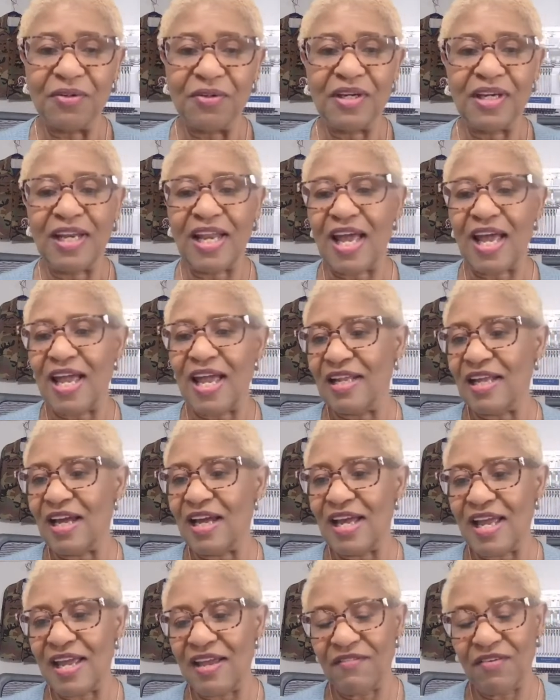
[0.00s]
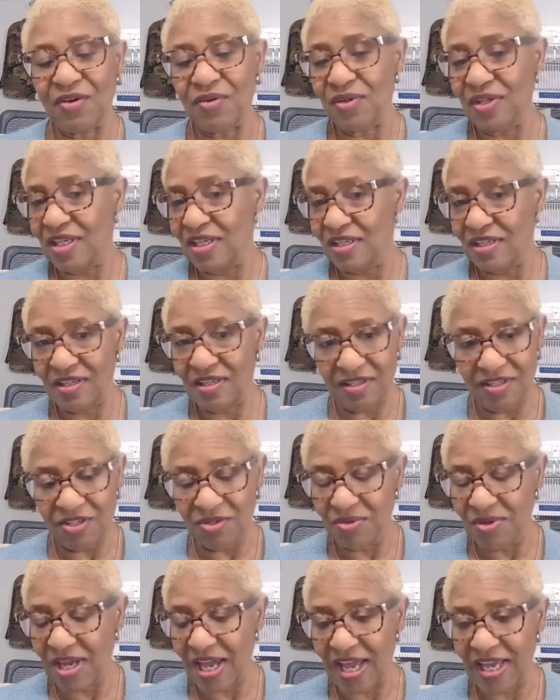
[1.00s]
and I have only you
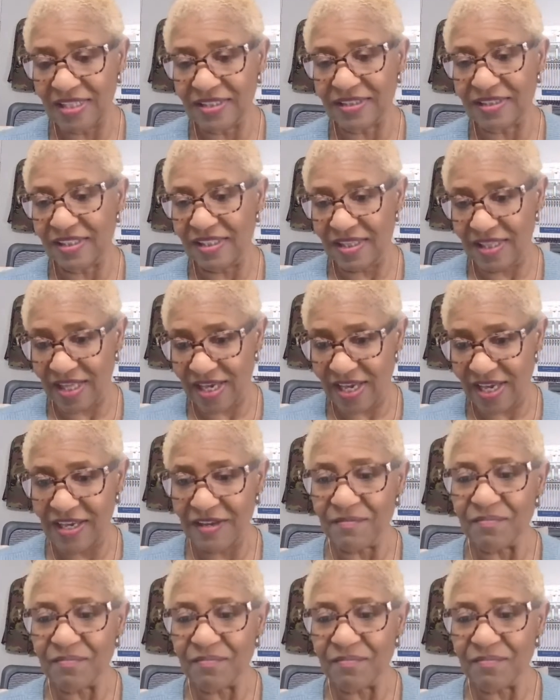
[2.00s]
guys to thank.